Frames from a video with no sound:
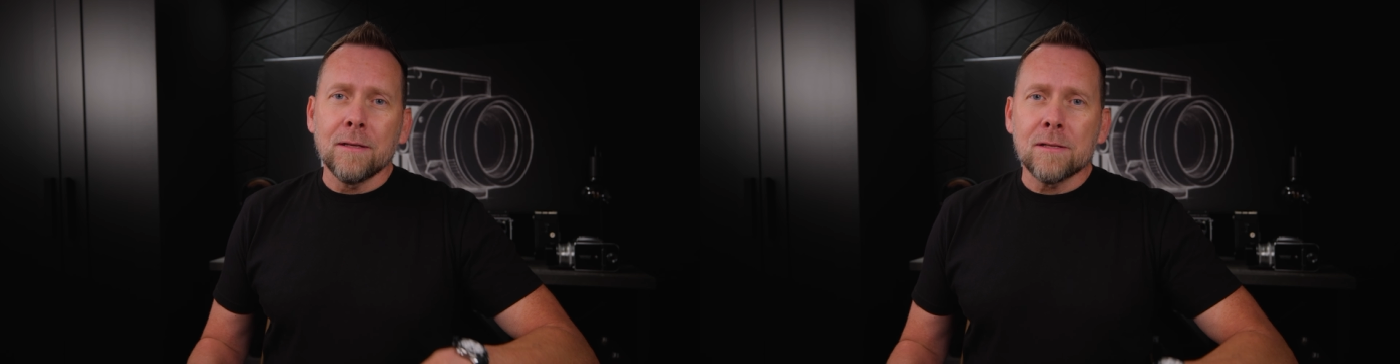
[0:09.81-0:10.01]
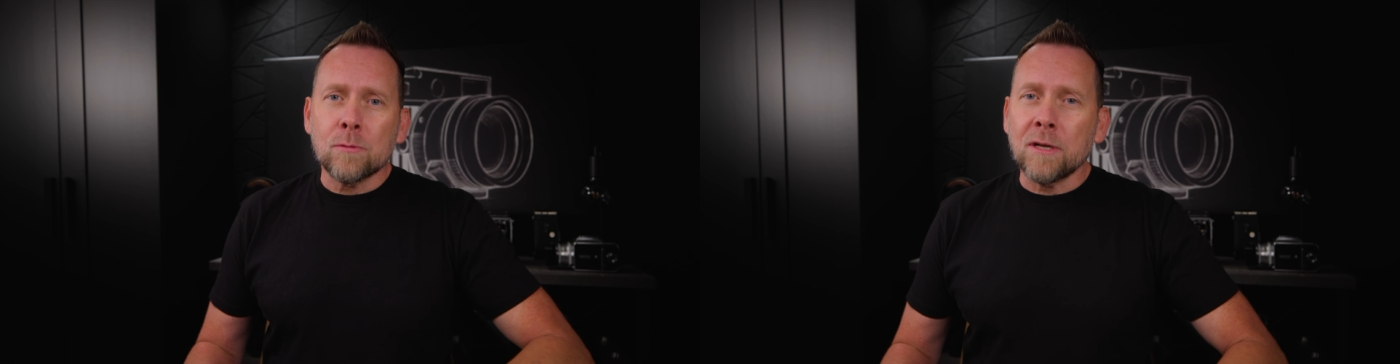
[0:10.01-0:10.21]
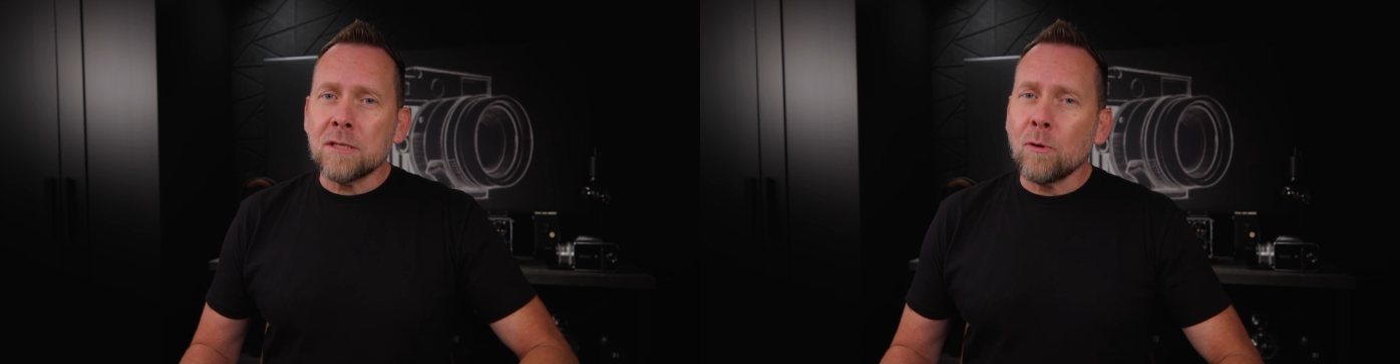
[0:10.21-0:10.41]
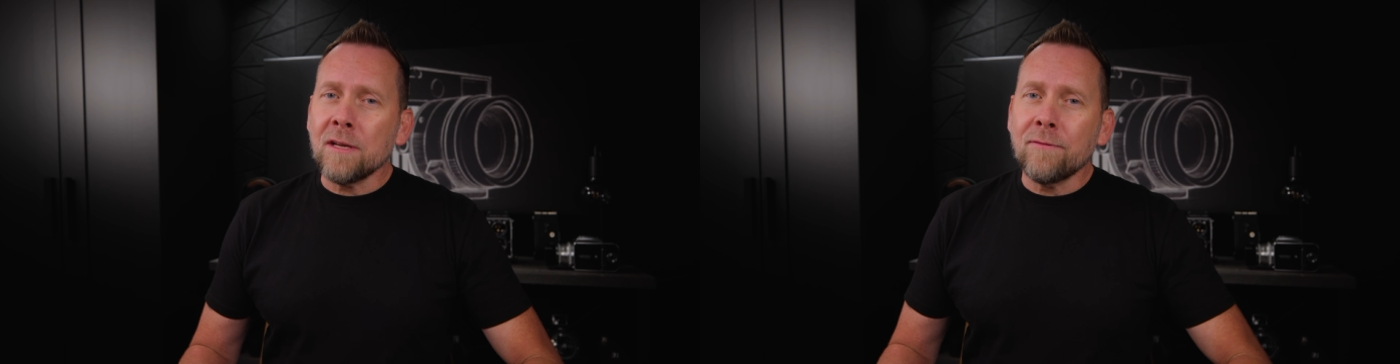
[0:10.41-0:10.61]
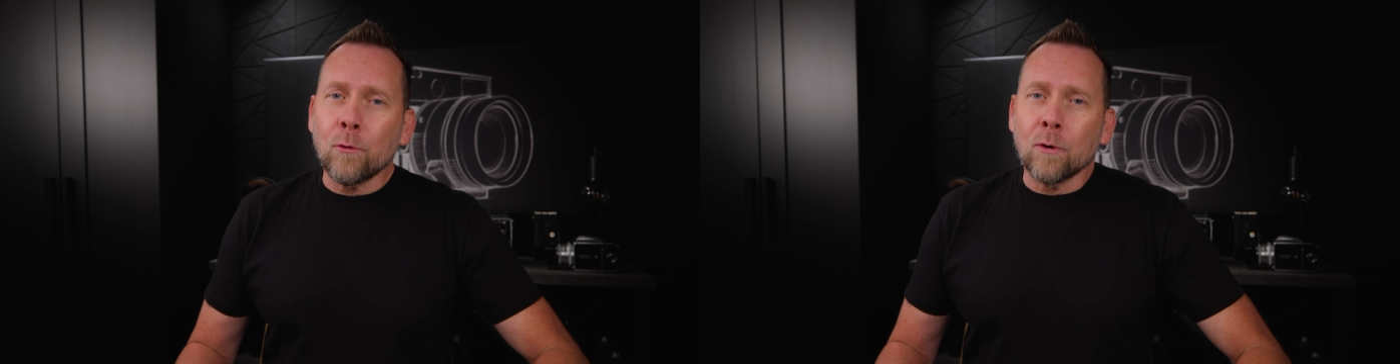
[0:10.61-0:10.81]

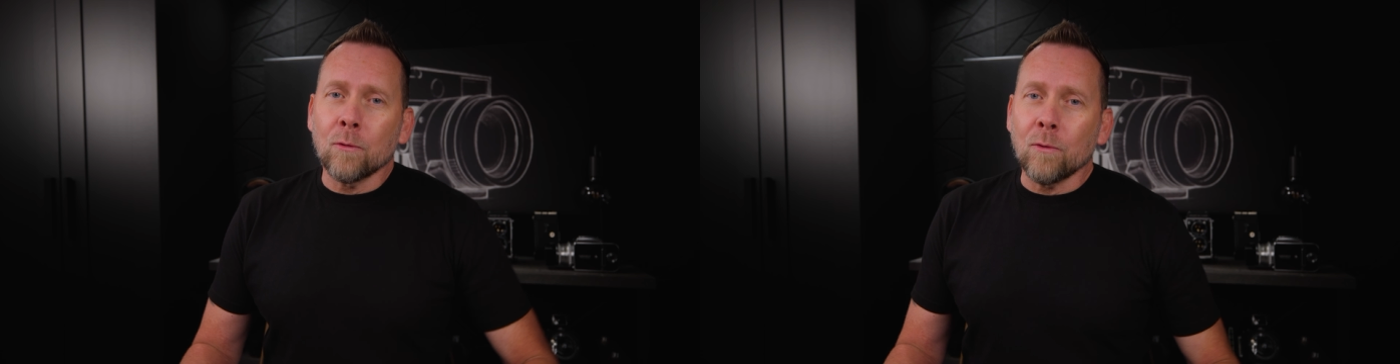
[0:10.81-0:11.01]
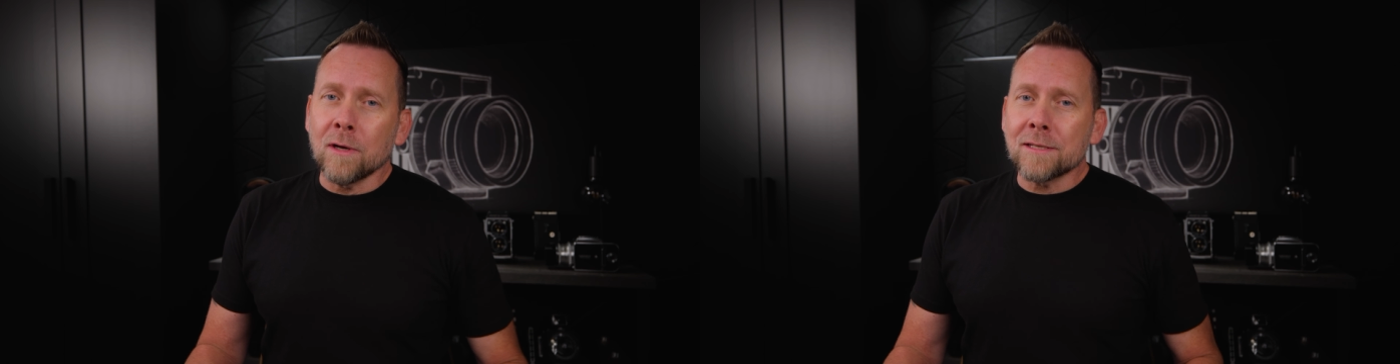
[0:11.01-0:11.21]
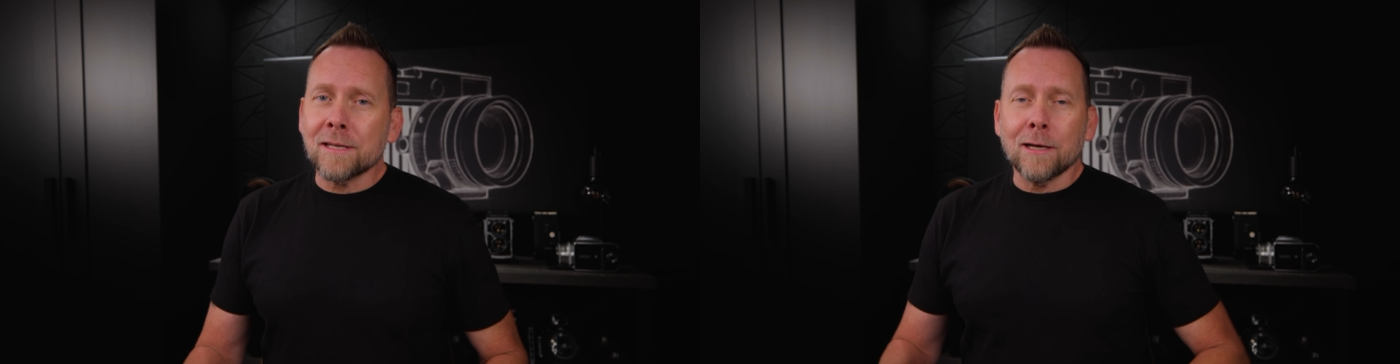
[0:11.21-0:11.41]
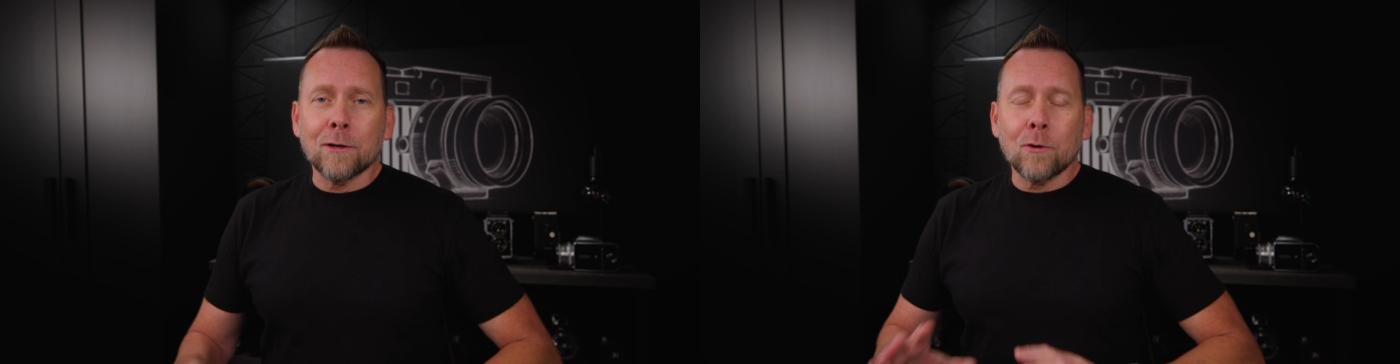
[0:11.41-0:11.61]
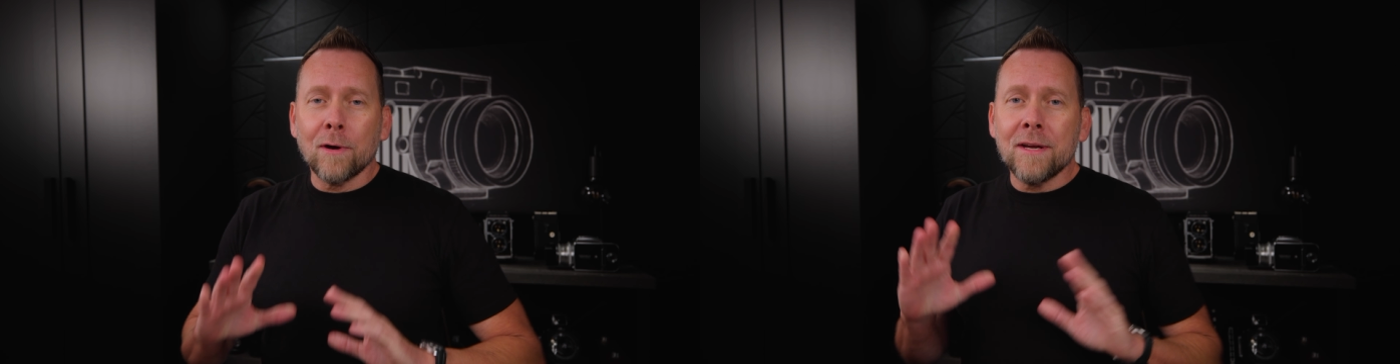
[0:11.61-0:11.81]
2024 was a
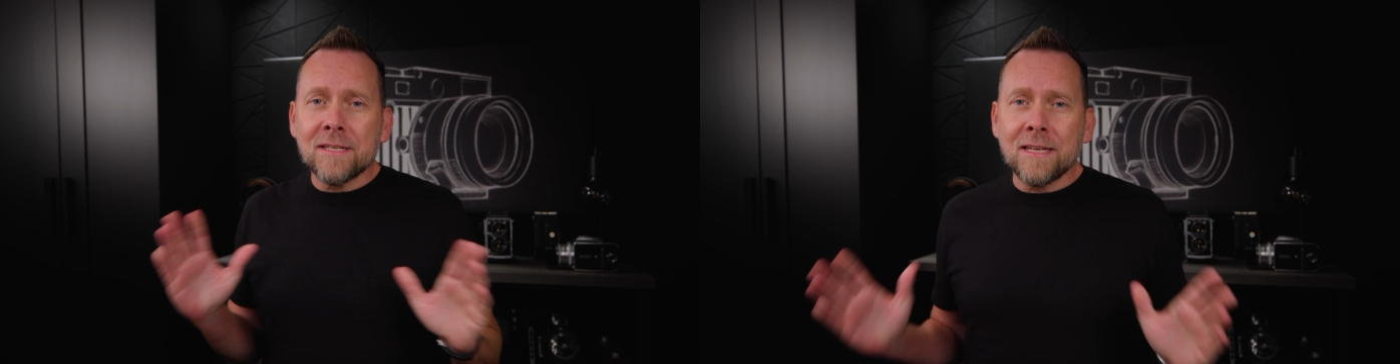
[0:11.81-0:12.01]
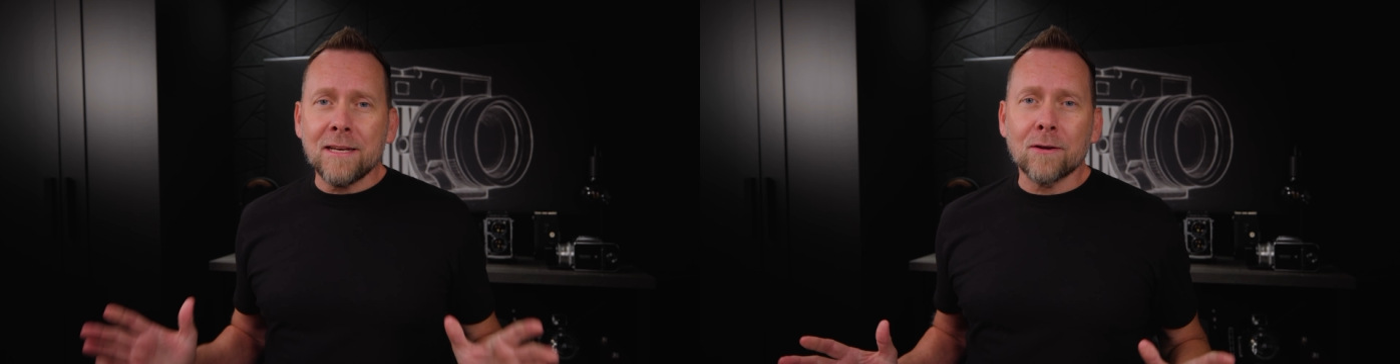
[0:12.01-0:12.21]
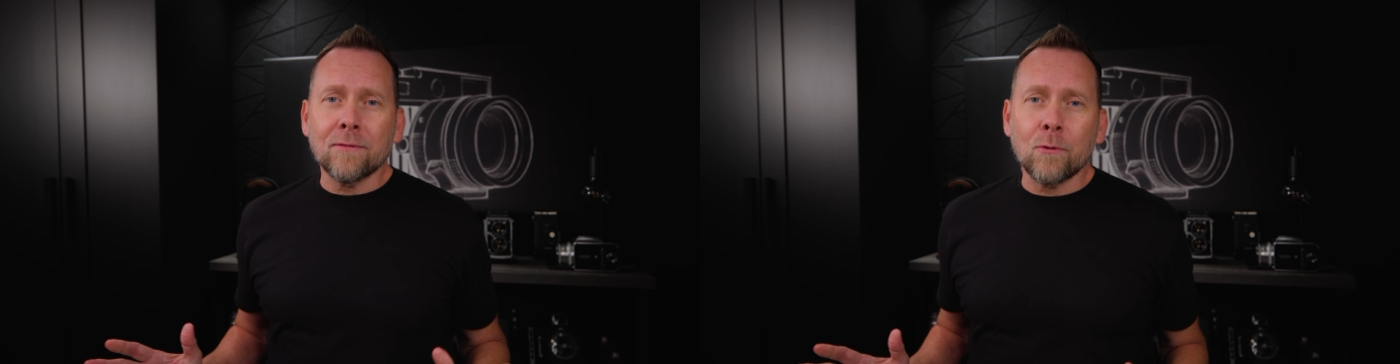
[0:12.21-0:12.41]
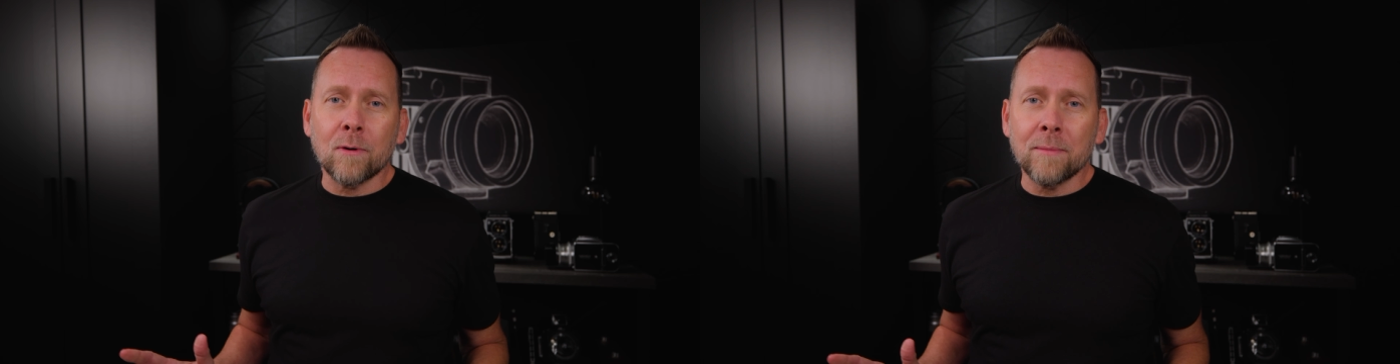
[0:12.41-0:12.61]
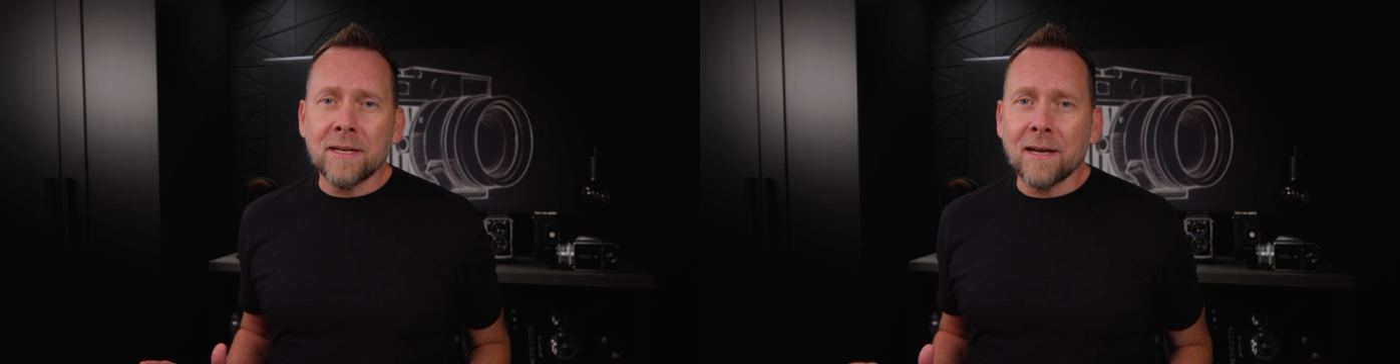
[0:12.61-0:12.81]
crazy year for me.